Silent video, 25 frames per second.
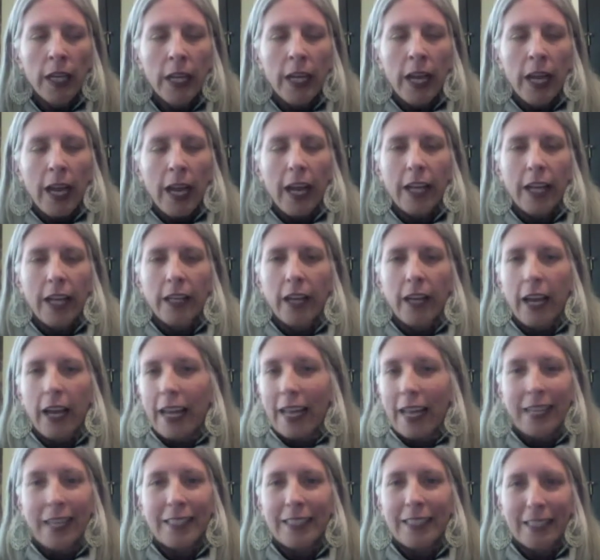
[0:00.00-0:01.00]
And I
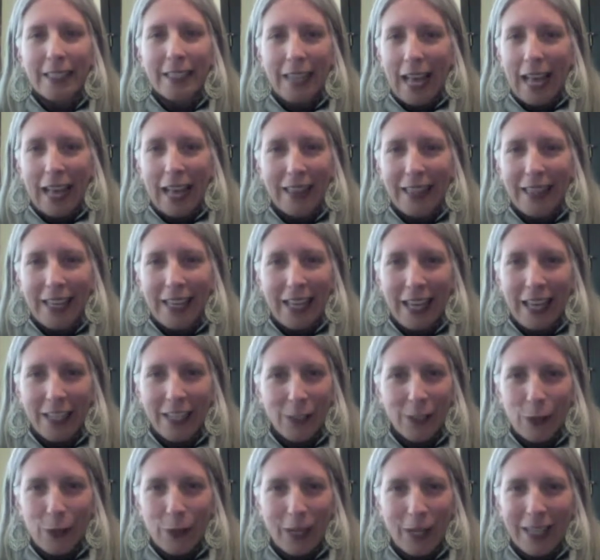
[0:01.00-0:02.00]
hinted at the
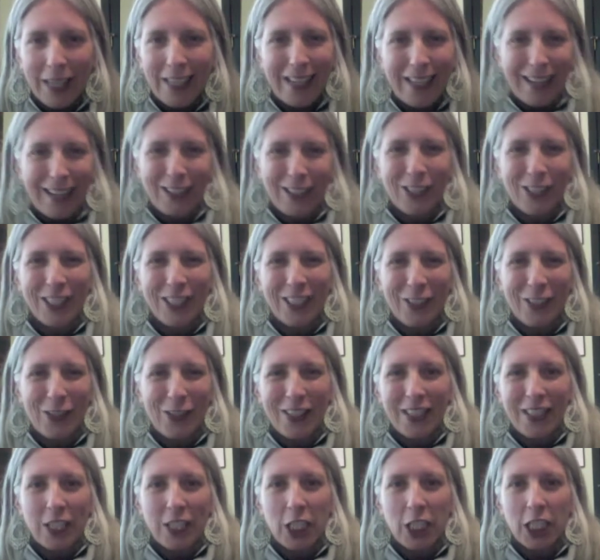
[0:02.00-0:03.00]
answer, but I didn't actually
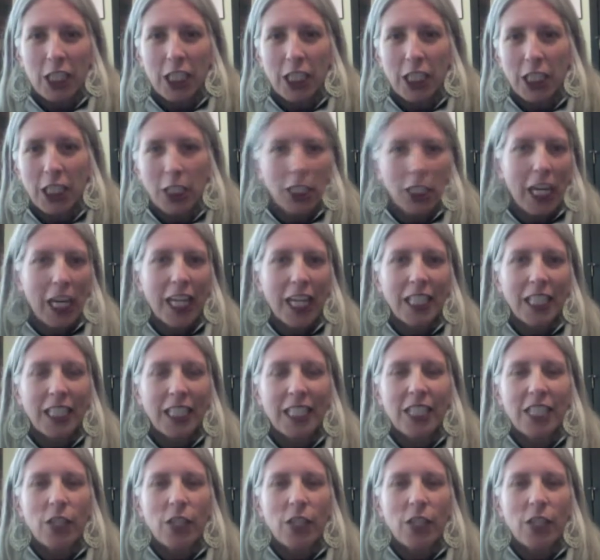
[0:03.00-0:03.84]
address it directly.